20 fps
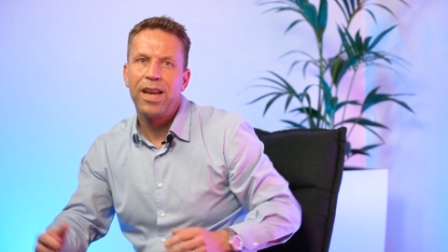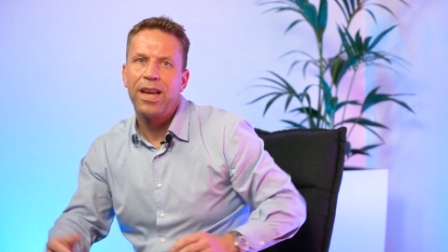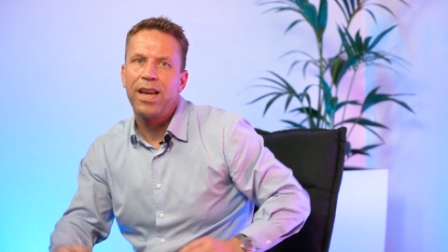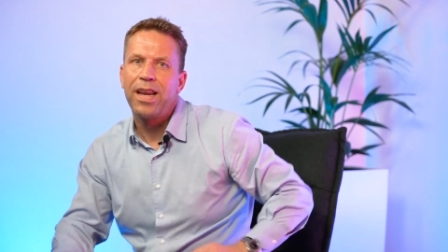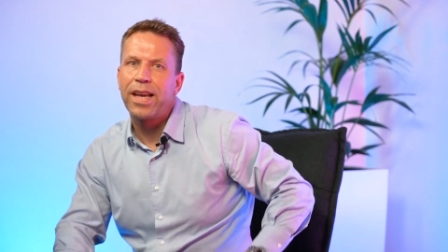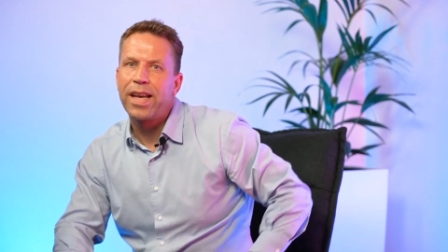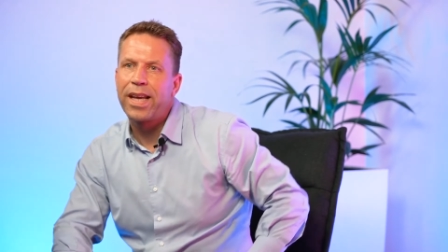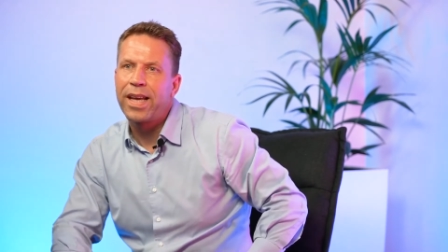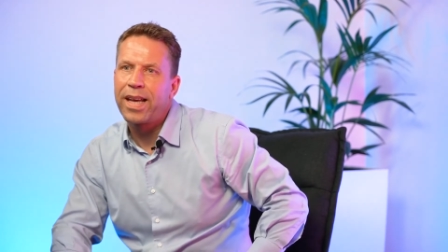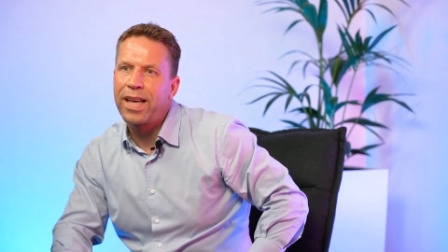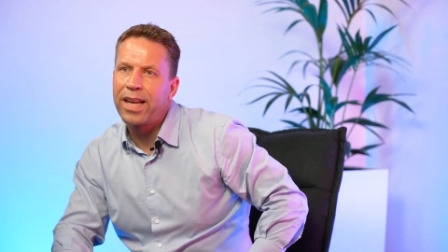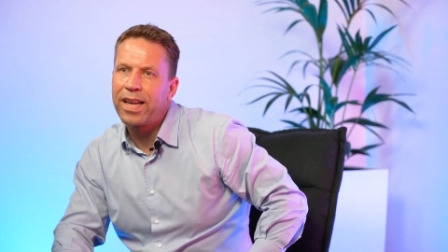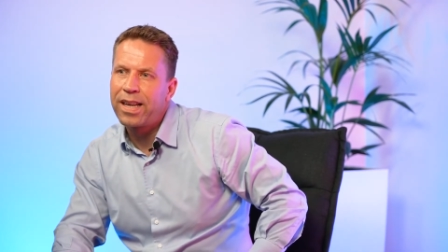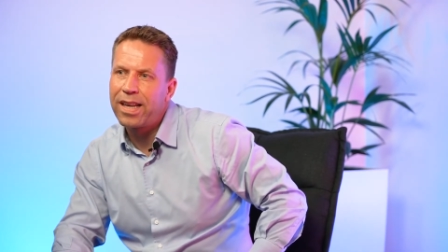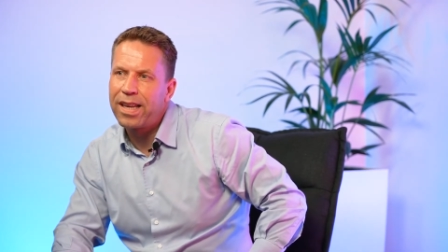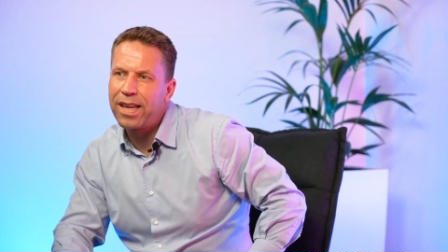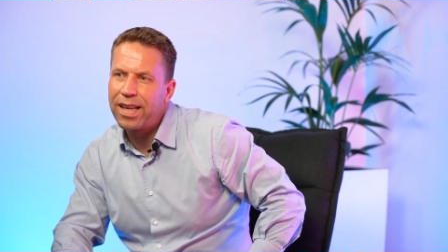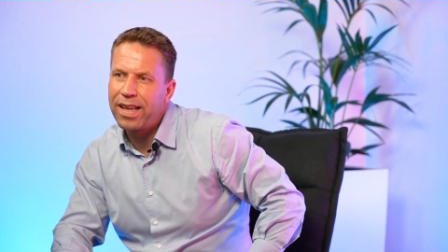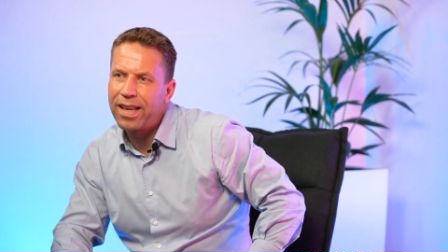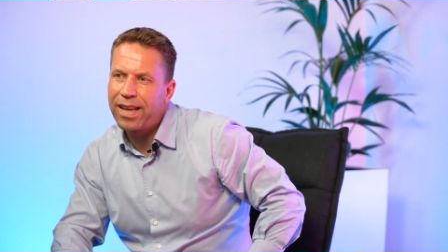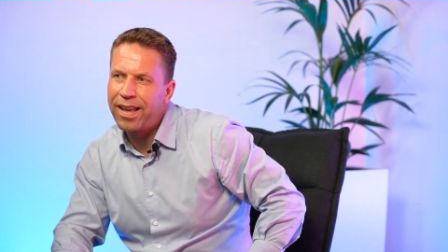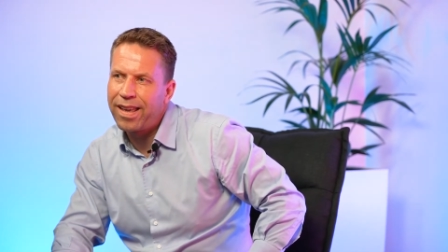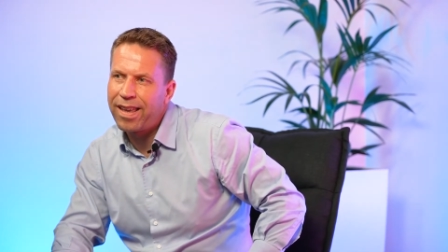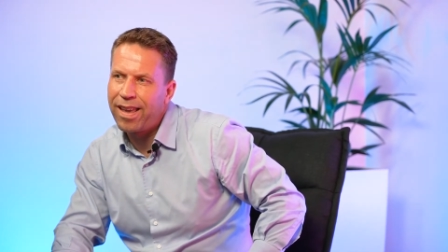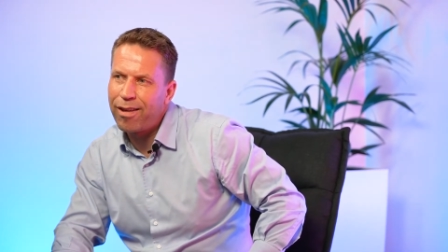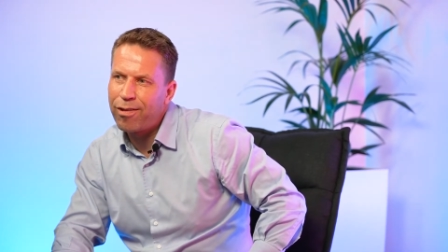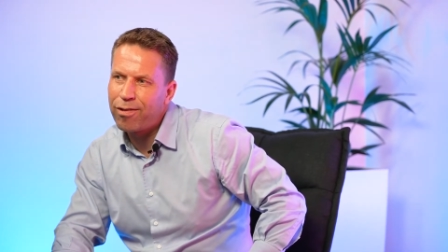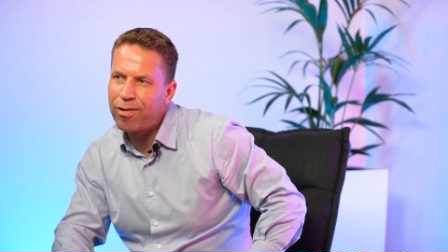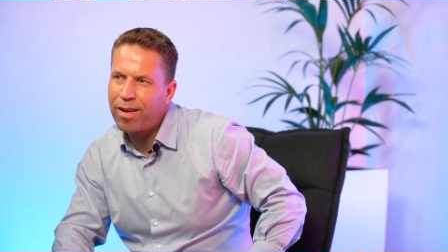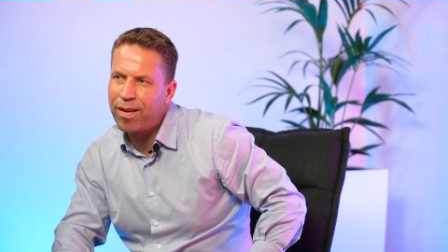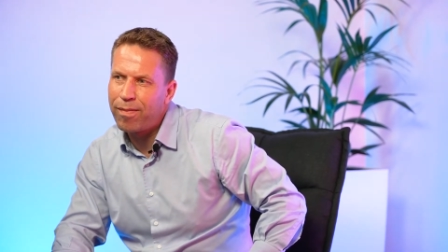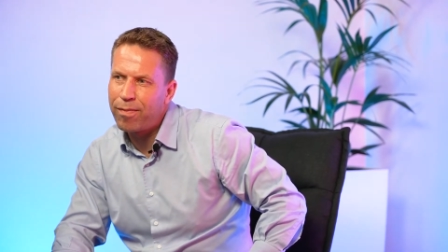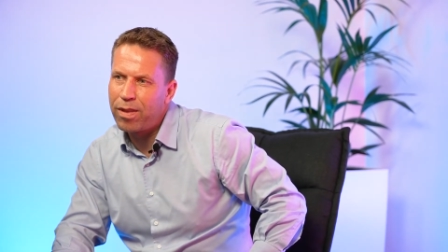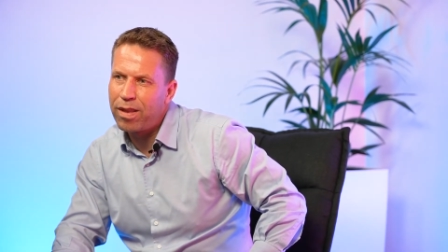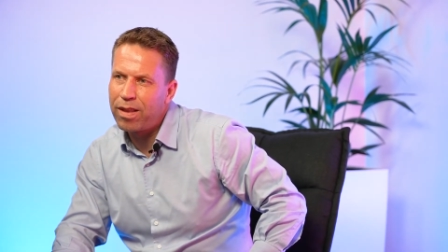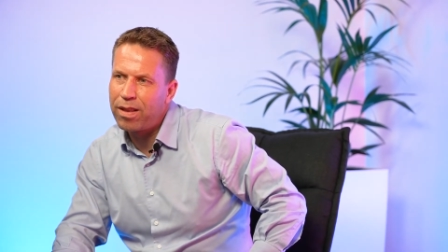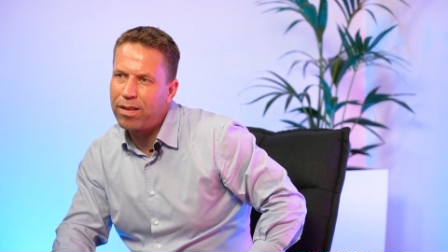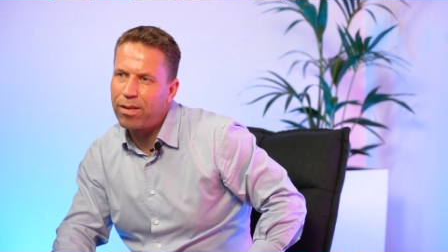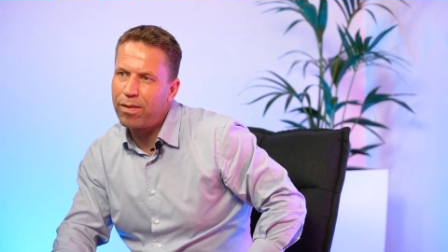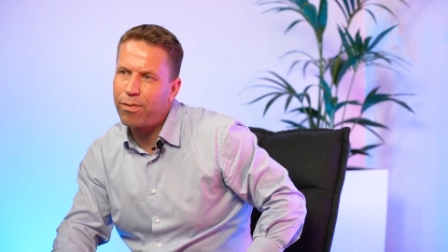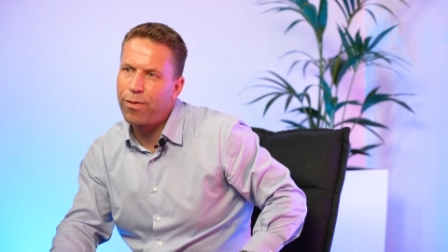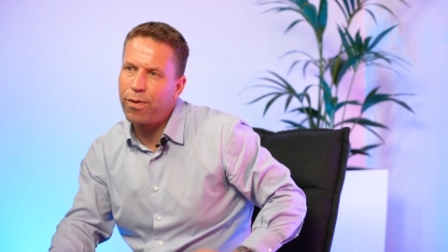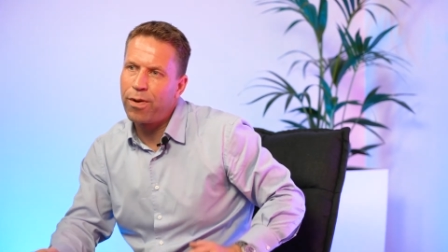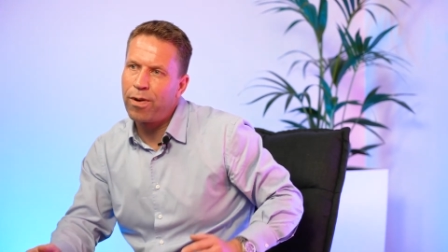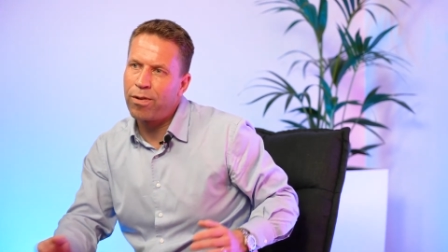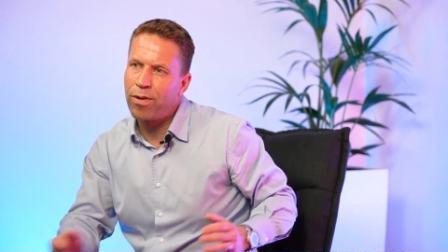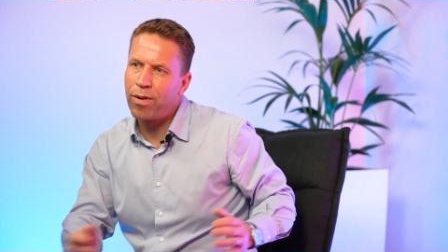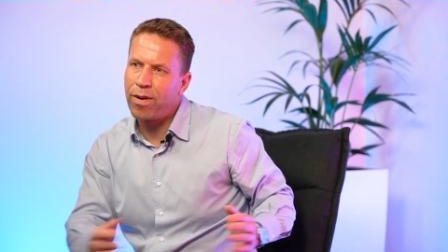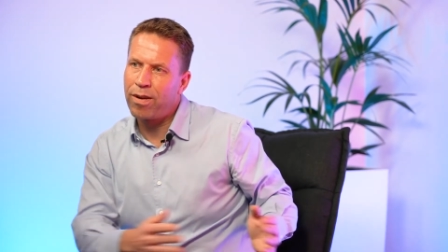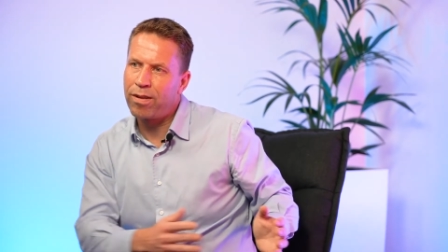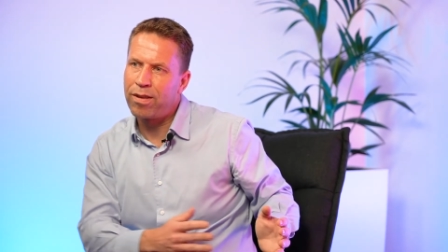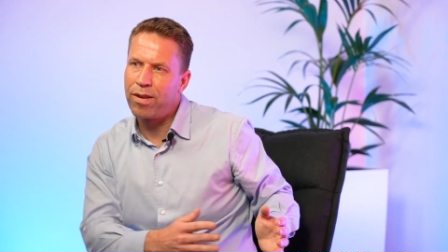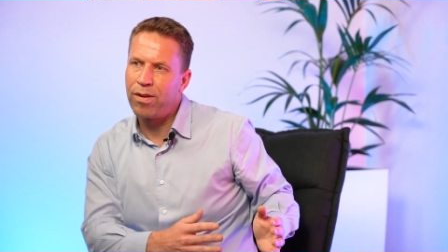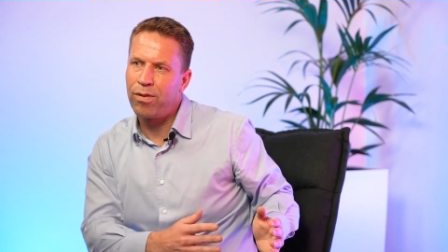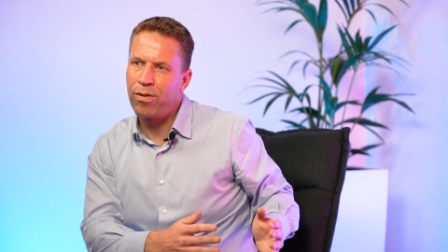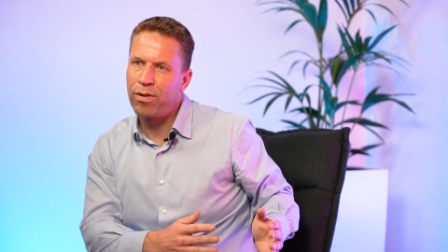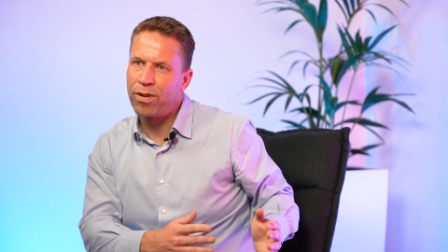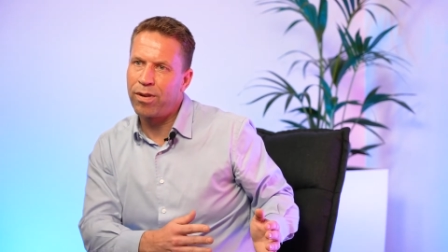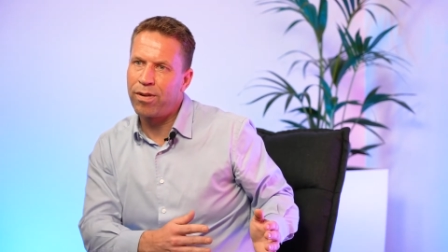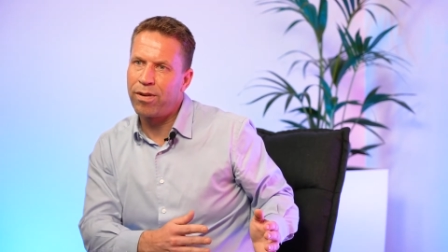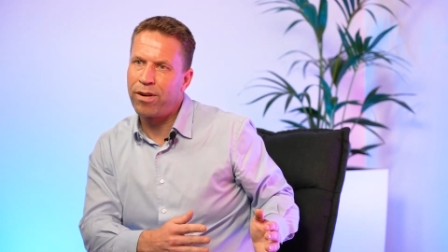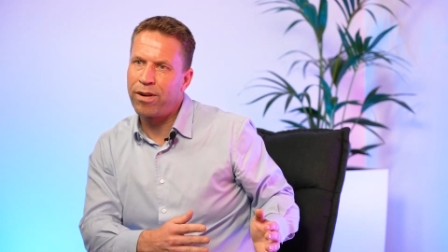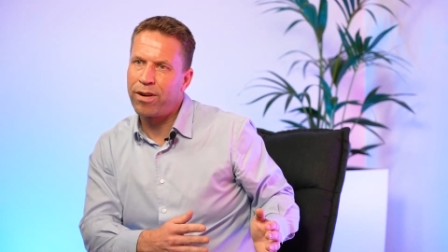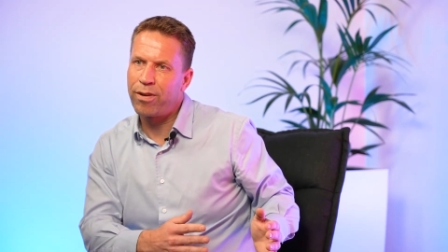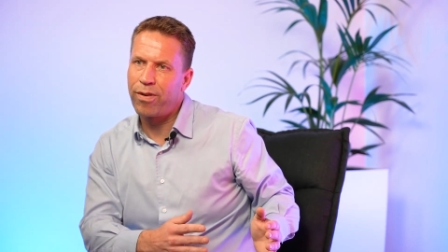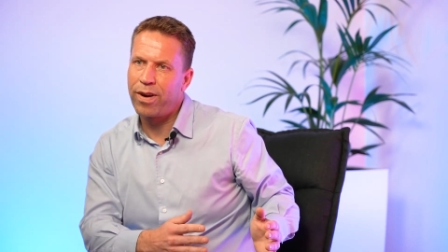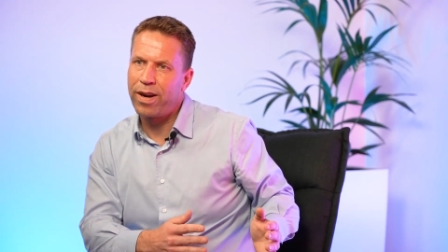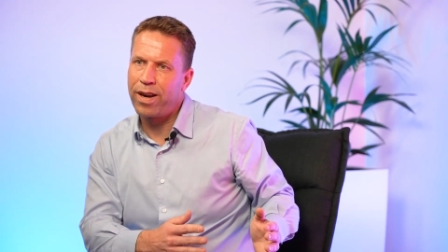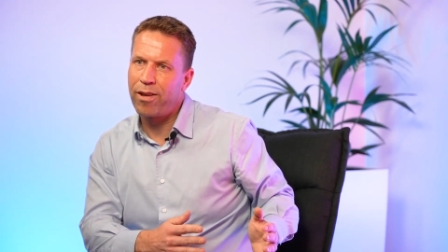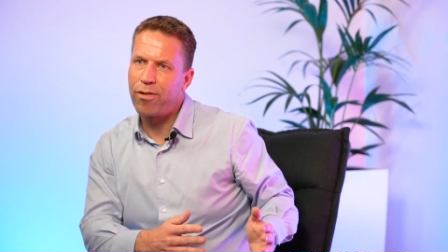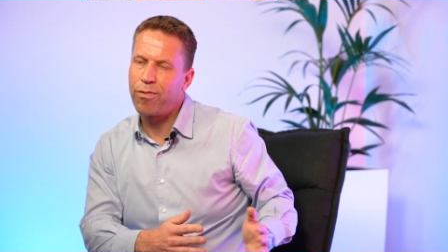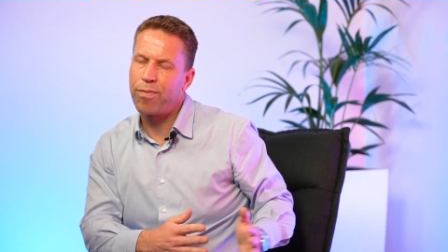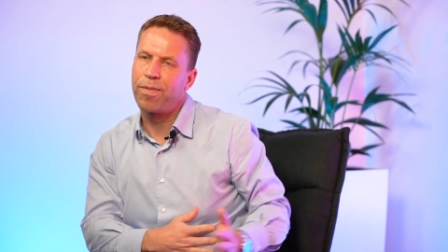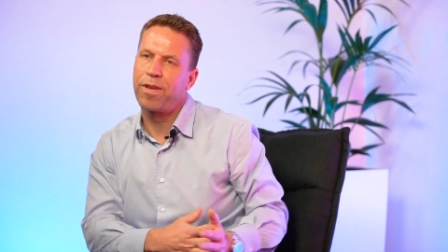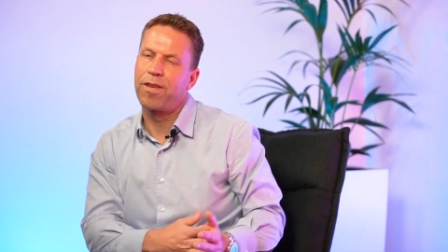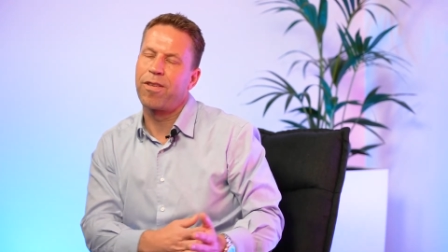And I guess the further out you look, the harder it is.